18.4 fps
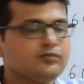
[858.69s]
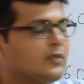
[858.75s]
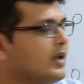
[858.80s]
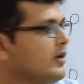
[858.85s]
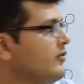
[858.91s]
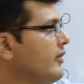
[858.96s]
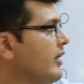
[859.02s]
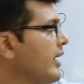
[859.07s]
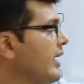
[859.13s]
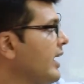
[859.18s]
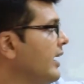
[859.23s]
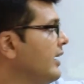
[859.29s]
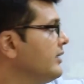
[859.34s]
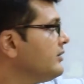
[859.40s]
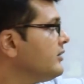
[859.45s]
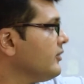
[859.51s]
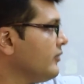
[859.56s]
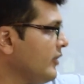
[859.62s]

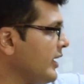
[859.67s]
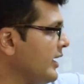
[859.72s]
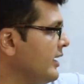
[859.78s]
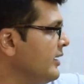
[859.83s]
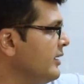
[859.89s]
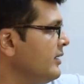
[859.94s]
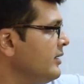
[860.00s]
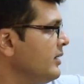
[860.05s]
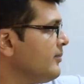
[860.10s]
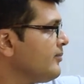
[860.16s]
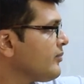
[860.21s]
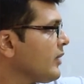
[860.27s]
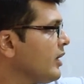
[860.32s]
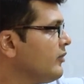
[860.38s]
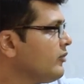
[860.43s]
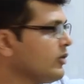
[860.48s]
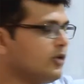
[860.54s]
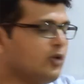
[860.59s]
wherein
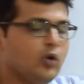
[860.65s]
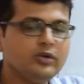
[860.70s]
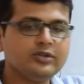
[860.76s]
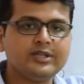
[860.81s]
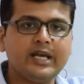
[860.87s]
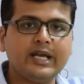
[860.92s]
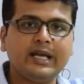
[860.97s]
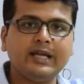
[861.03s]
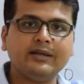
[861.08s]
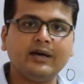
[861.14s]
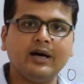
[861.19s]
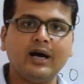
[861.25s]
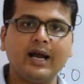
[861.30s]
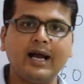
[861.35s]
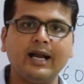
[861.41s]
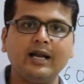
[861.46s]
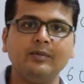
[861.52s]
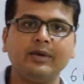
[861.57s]
for those taking the
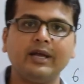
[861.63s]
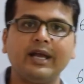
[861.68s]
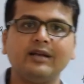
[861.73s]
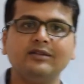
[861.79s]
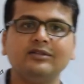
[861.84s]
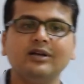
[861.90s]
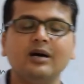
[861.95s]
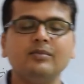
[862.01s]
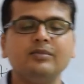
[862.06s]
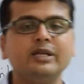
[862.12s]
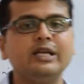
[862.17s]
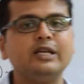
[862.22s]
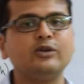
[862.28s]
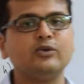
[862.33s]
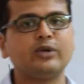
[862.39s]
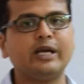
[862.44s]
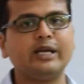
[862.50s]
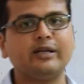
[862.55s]
academic exam need to
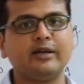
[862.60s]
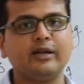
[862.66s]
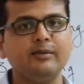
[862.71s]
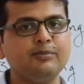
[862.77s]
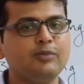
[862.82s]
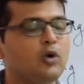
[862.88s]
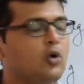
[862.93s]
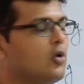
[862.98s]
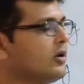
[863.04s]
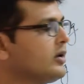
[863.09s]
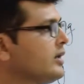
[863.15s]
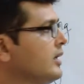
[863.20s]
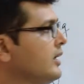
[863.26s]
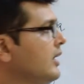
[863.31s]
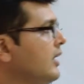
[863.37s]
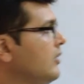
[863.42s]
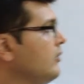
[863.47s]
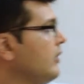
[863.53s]
write a report,
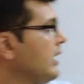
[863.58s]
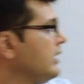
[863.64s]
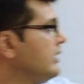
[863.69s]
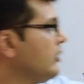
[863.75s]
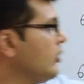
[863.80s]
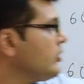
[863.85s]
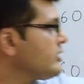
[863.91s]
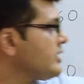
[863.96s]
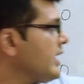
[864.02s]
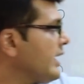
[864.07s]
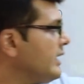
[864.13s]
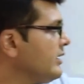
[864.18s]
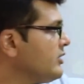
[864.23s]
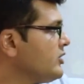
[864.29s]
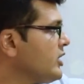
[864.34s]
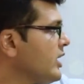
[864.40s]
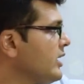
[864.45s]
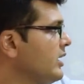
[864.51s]
while those taking the
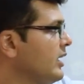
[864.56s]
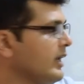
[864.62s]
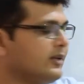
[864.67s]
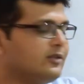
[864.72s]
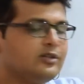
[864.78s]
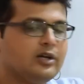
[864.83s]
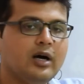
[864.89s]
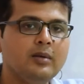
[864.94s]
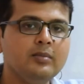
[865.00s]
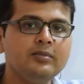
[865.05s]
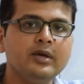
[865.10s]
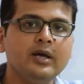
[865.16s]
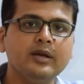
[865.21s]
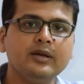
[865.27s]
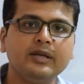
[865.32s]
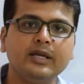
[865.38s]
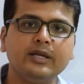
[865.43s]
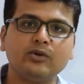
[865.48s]
general exam
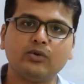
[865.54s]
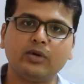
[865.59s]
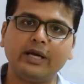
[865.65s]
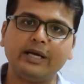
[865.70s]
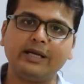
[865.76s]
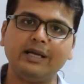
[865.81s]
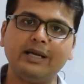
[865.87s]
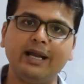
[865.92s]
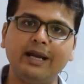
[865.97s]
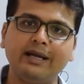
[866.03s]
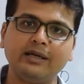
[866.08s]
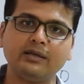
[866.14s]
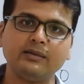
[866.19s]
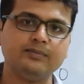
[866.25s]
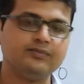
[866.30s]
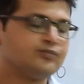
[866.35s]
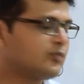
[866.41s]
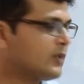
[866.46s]
need to write a letter.
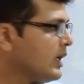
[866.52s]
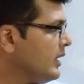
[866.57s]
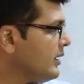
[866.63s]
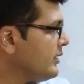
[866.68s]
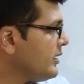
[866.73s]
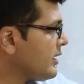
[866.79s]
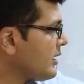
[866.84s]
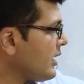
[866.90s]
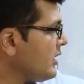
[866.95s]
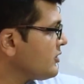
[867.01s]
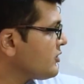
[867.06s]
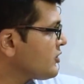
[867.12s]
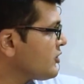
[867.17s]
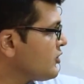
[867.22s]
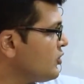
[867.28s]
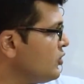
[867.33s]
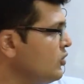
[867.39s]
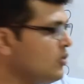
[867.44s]
The
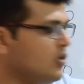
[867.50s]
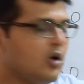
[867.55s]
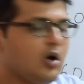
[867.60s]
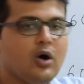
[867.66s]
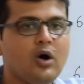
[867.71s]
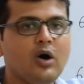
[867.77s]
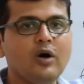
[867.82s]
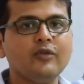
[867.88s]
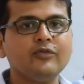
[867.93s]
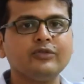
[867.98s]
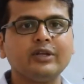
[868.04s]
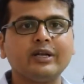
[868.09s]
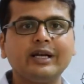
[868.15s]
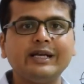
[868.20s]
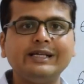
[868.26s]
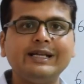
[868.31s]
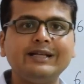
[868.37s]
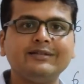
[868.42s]
task 2 of the
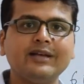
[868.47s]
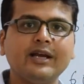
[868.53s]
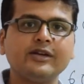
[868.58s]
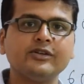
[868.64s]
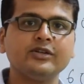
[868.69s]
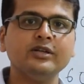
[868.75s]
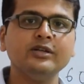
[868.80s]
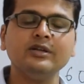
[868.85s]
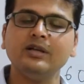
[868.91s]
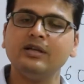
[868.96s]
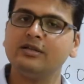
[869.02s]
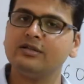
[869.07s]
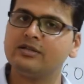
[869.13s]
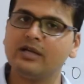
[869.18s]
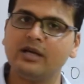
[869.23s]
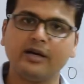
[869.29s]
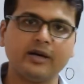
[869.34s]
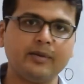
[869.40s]
writing section
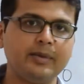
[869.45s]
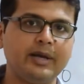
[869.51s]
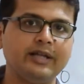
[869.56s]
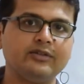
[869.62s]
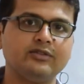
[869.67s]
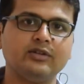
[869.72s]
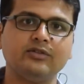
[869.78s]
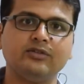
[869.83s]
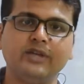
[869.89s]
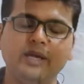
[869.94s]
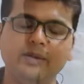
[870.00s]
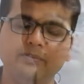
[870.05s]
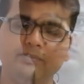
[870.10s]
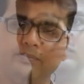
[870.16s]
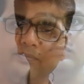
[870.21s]
still remains the same.